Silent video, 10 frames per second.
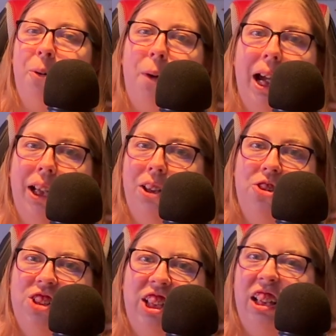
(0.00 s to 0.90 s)
a while, you
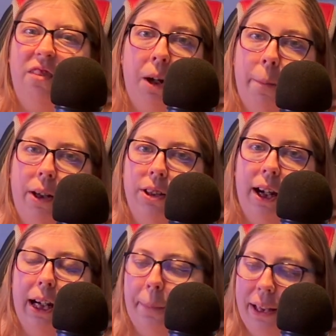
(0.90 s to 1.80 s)
just give up on
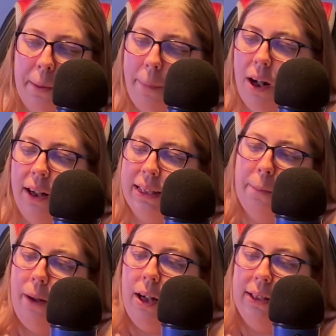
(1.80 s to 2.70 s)
talking about the box. The
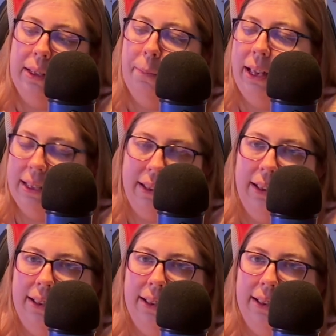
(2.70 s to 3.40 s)
box is basically the